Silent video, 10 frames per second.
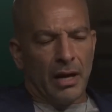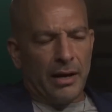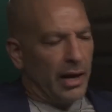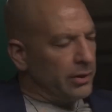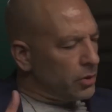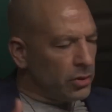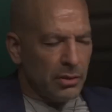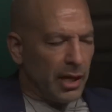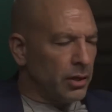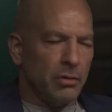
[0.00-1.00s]
I
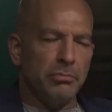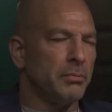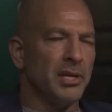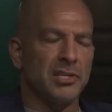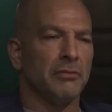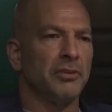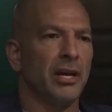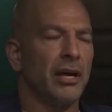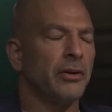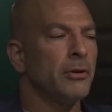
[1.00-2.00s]
couldn't put myself
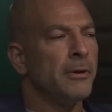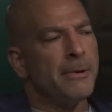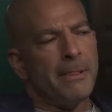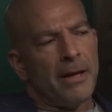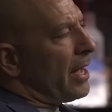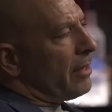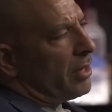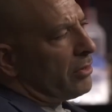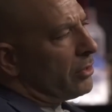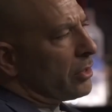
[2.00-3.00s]
together. And
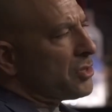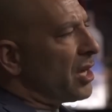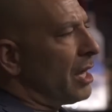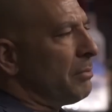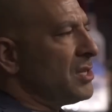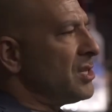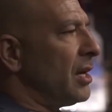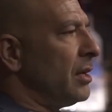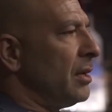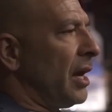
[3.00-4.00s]
then the nurse came and
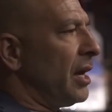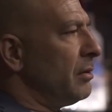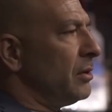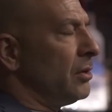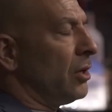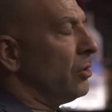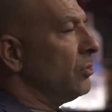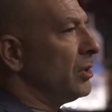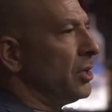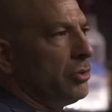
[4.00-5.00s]
said, hey,
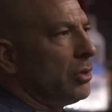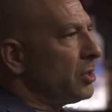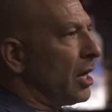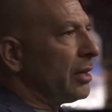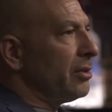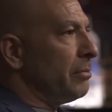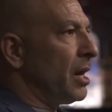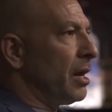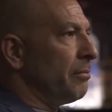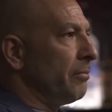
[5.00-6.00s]
can you go talk to the
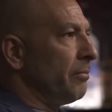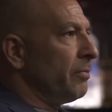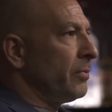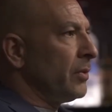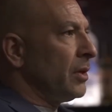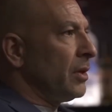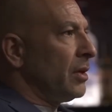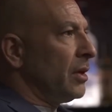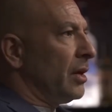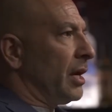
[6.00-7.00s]
mom?
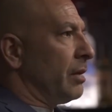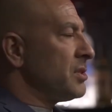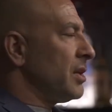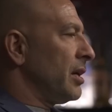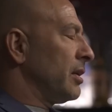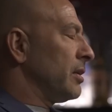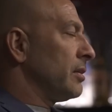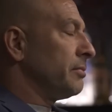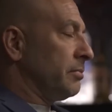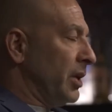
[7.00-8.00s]
And I was like,
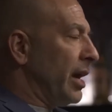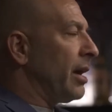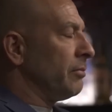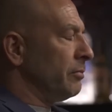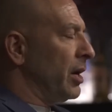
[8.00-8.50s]
yeah.